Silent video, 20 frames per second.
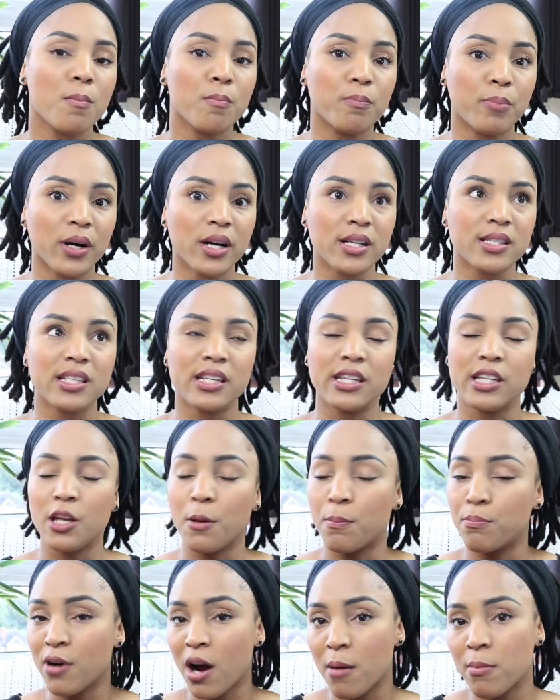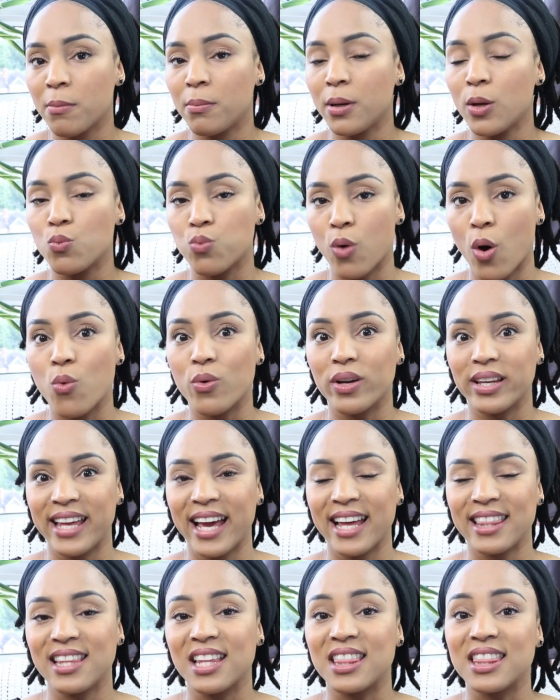but you probably won't
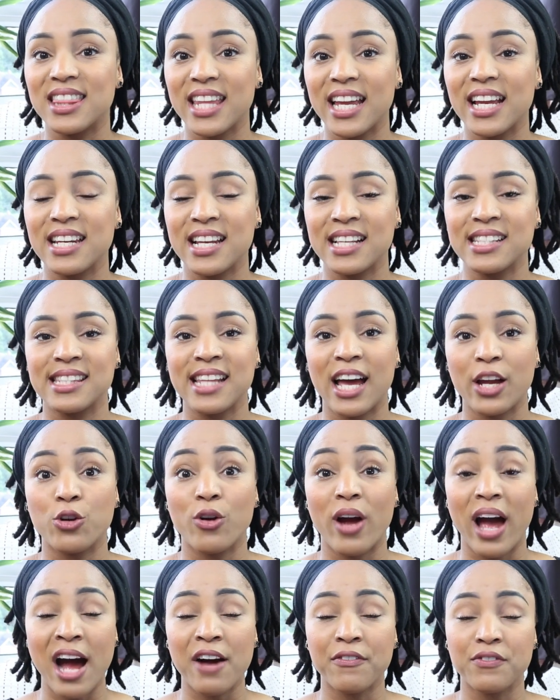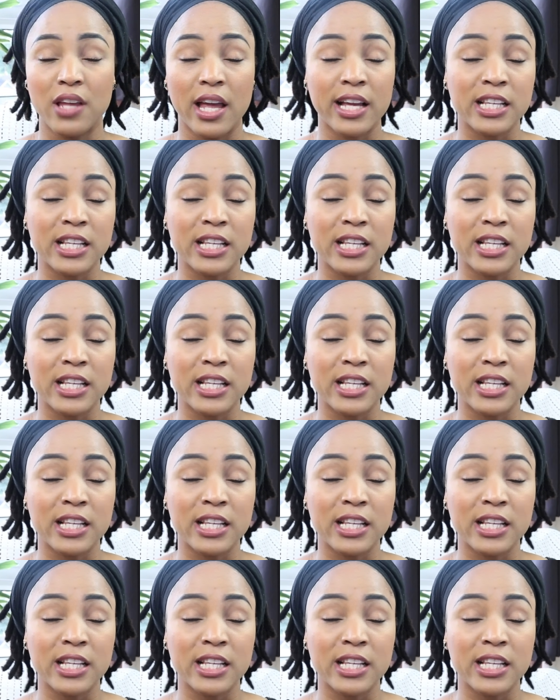get the thickness that you're after,